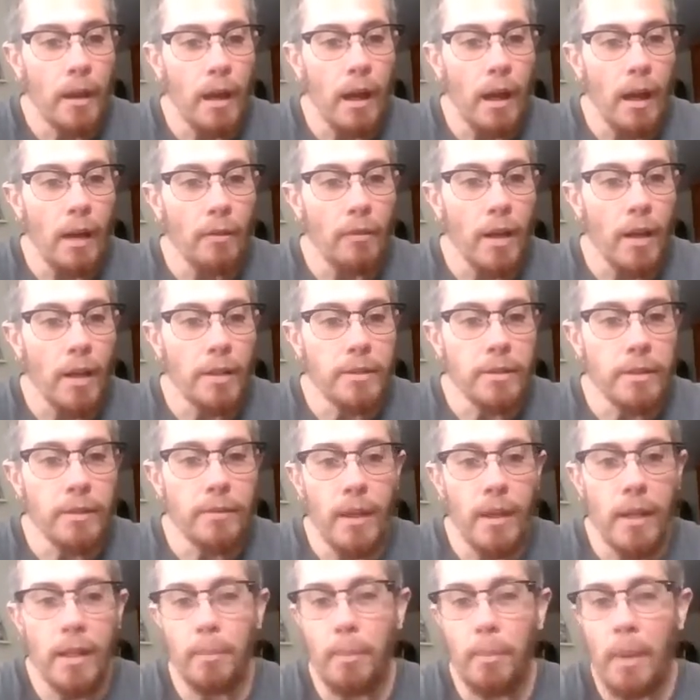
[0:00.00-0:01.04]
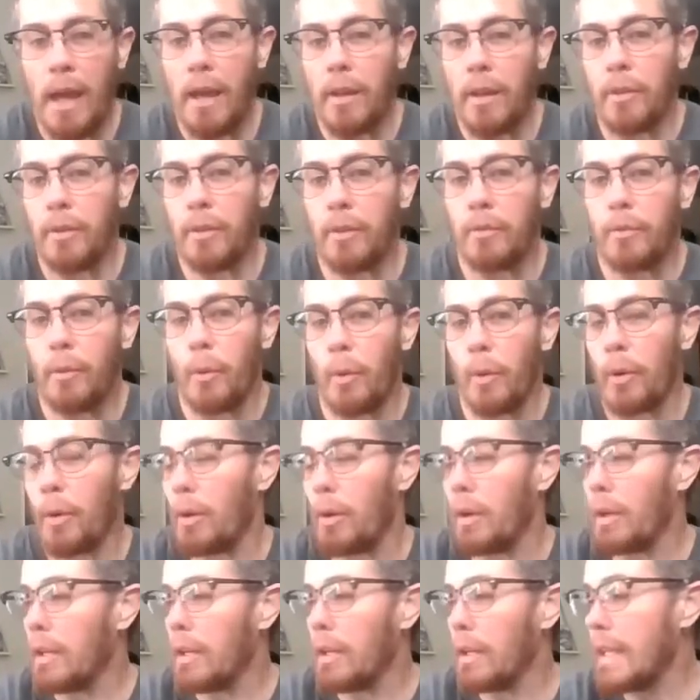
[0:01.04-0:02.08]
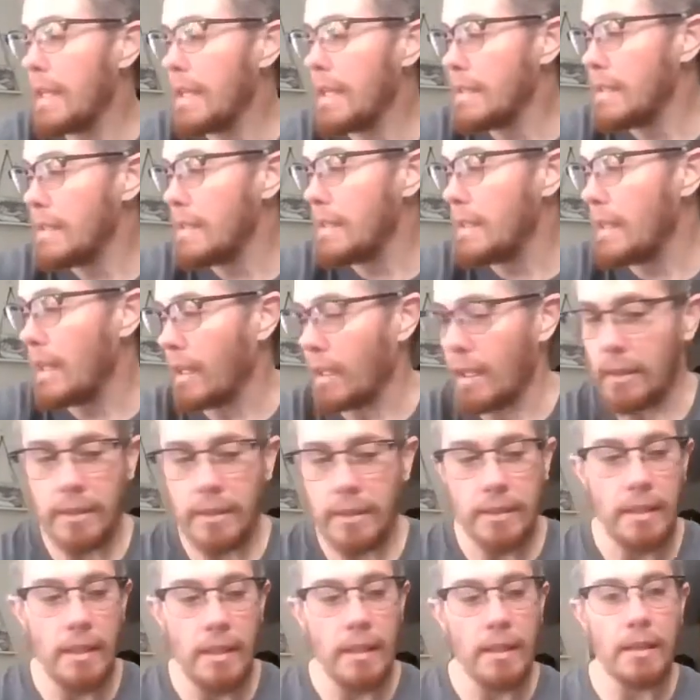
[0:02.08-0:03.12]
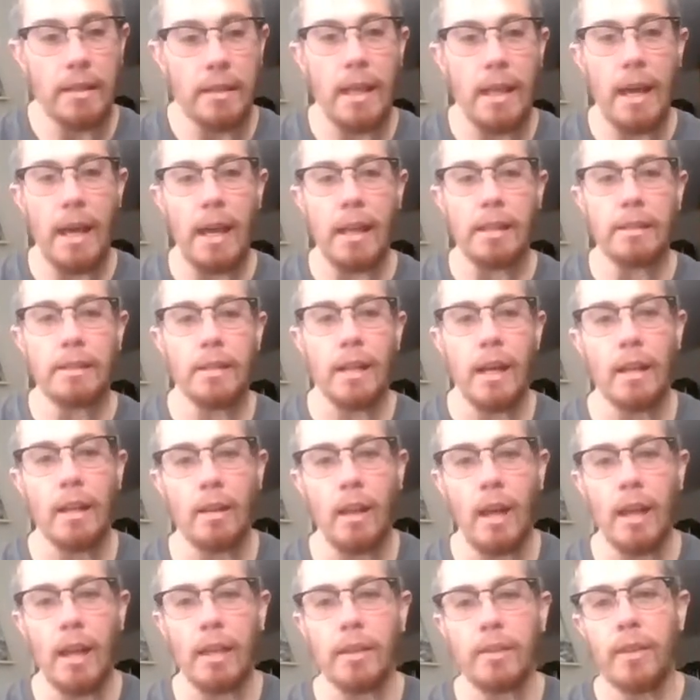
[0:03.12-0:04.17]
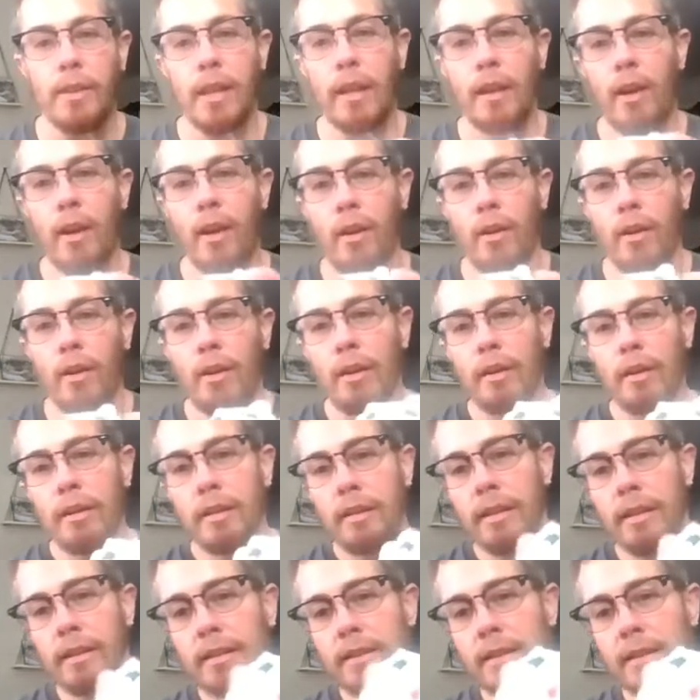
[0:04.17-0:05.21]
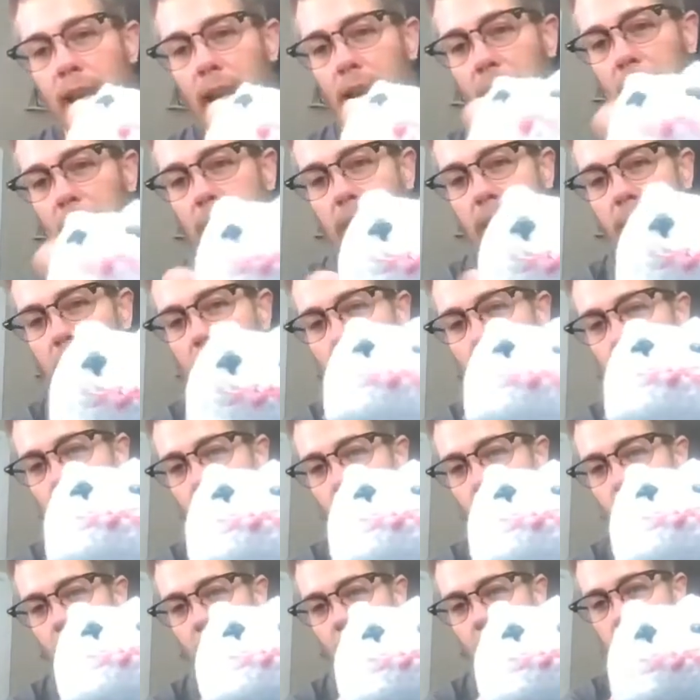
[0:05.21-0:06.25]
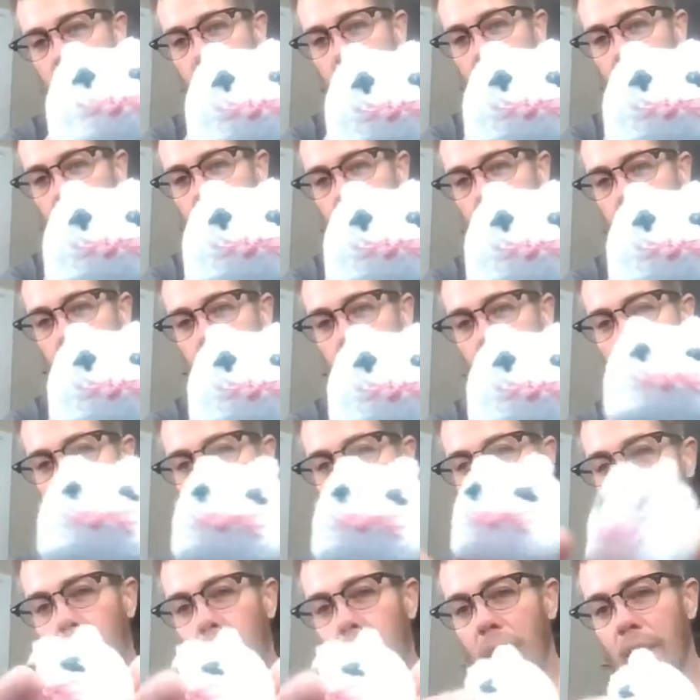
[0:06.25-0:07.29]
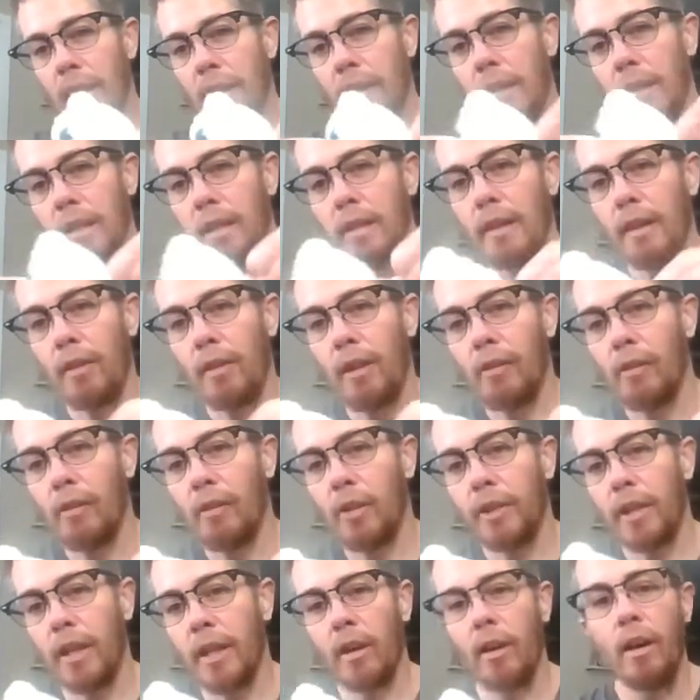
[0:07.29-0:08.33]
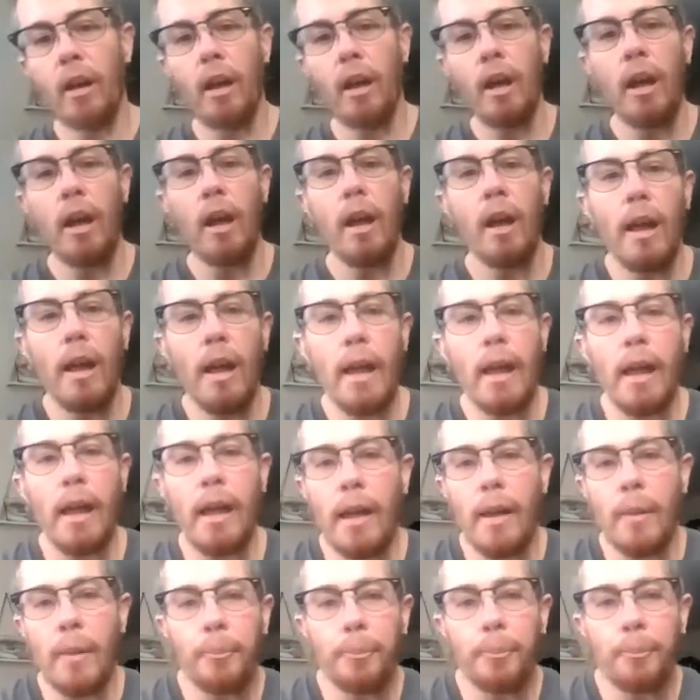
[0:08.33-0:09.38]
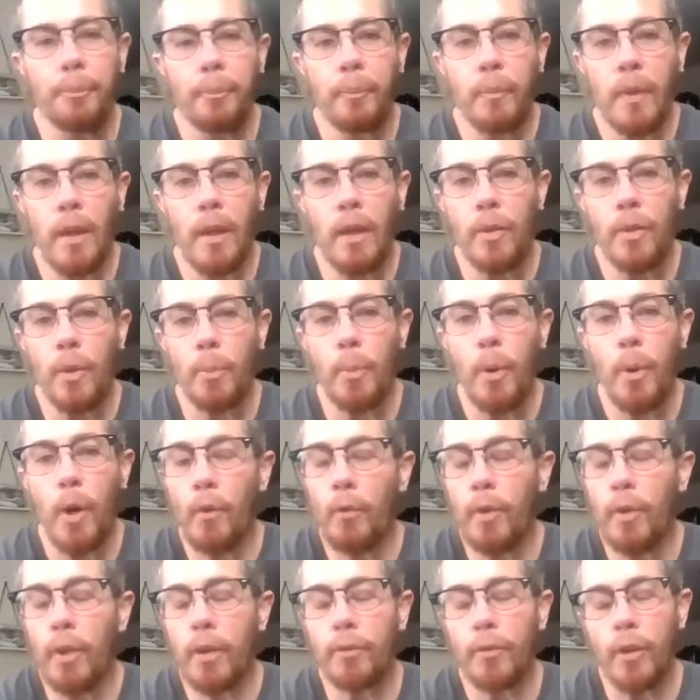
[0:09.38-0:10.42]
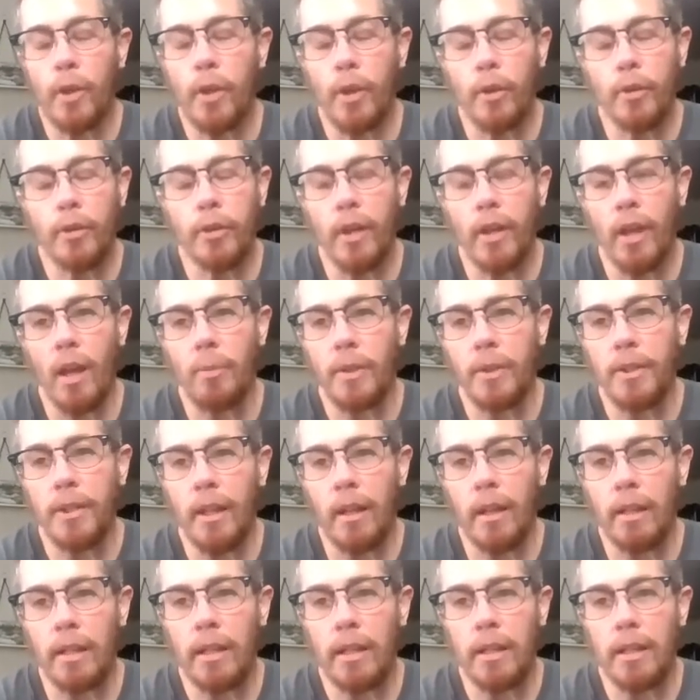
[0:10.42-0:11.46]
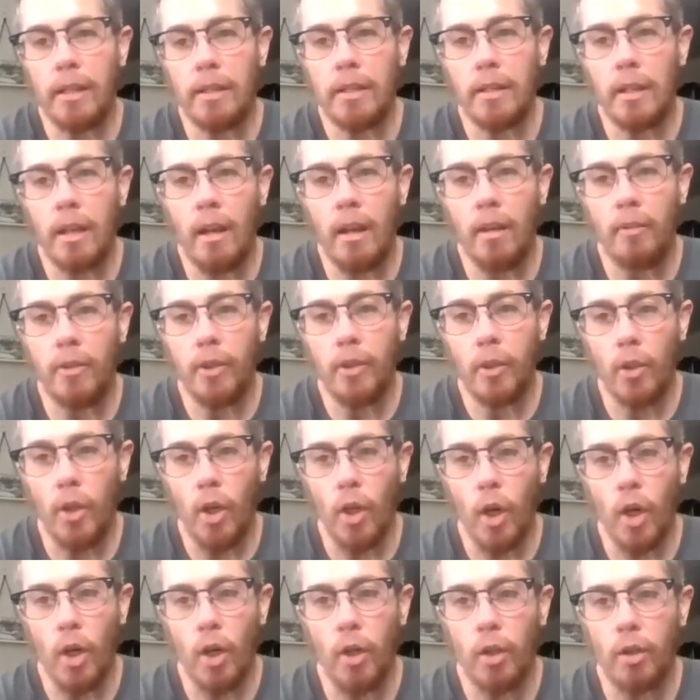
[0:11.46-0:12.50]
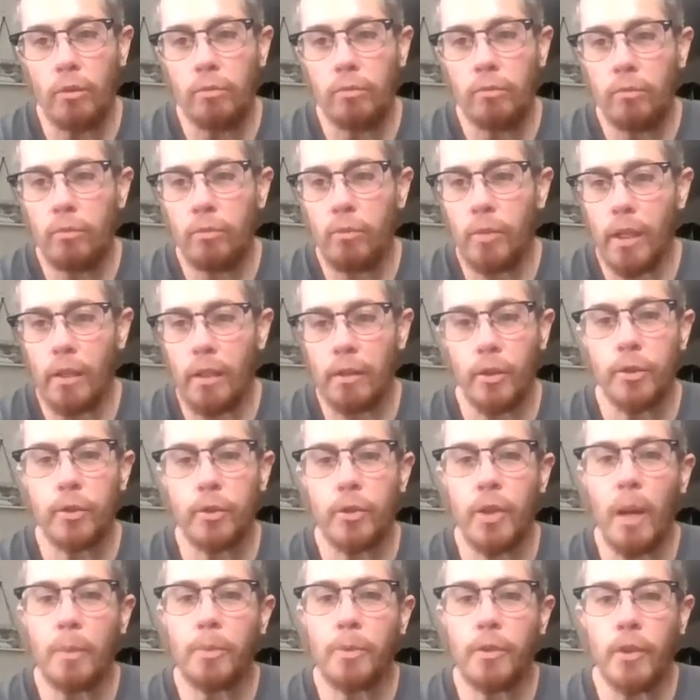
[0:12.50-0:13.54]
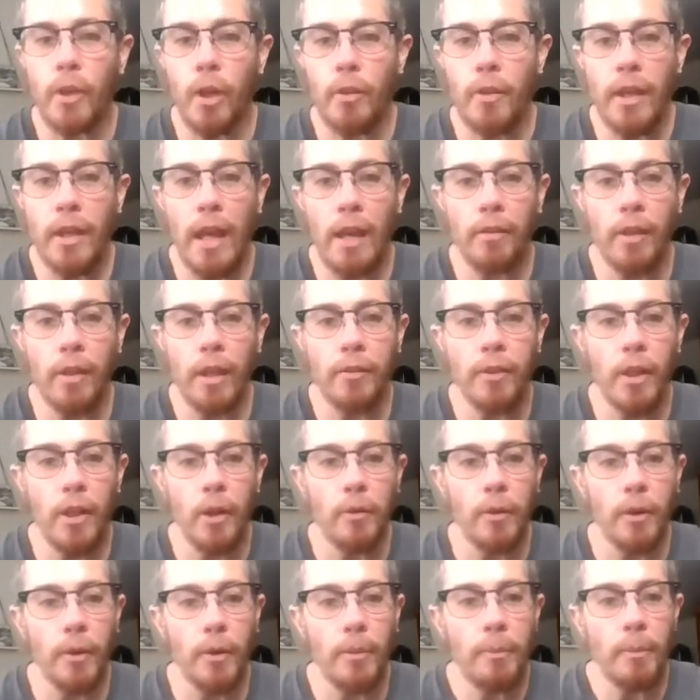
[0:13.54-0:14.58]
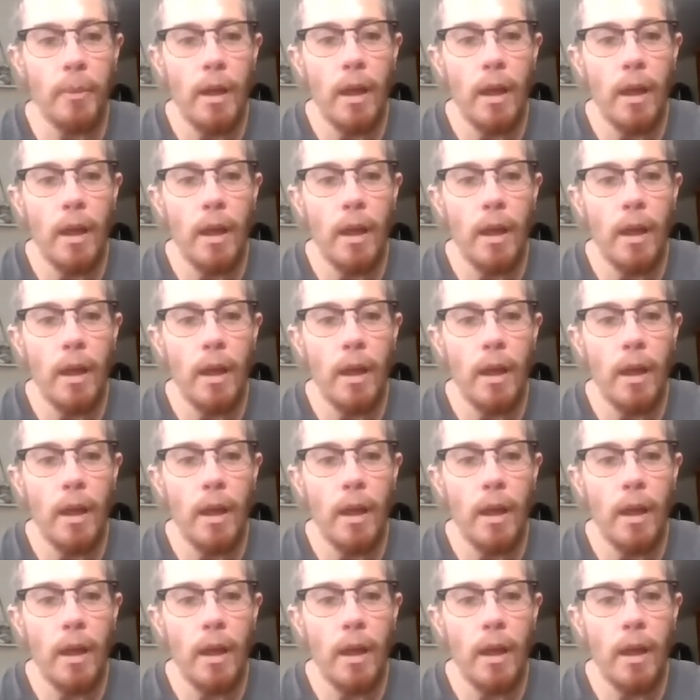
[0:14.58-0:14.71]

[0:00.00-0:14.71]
I've also found a pattern for kitten nuggets that I like. They are these tiny little things. You leave an old tail. Um, they're perfect for using at the tail end of your yarn, like little scraps of yarn that you have left over.